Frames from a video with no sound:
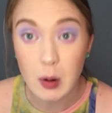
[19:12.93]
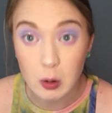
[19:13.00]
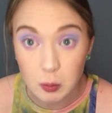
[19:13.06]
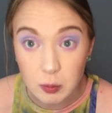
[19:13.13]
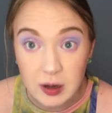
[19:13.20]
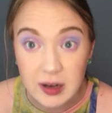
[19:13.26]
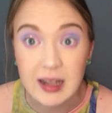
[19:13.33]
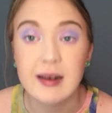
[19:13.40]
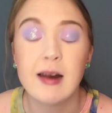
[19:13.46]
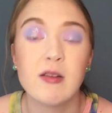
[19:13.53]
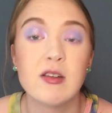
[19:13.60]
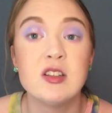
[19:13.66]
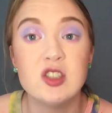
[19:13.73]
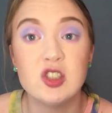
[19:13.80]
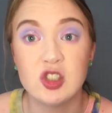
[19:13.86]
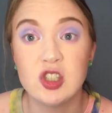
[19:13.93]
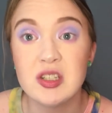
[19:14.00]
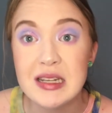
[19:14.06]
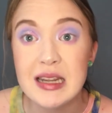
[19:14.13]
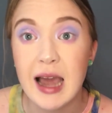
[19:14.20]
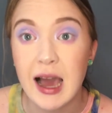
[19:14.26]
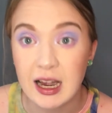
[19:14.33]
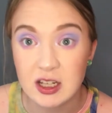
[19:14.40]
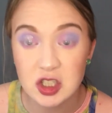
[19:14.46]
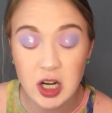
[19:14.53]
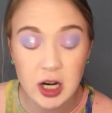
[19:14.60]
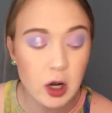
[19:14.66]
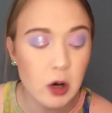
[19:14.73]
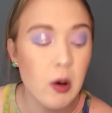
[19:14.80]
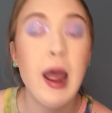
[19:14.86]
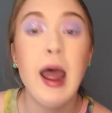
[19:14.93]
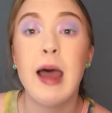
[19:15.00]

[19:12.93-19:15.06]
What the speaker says: pretty. Now this is just the eyeshadow.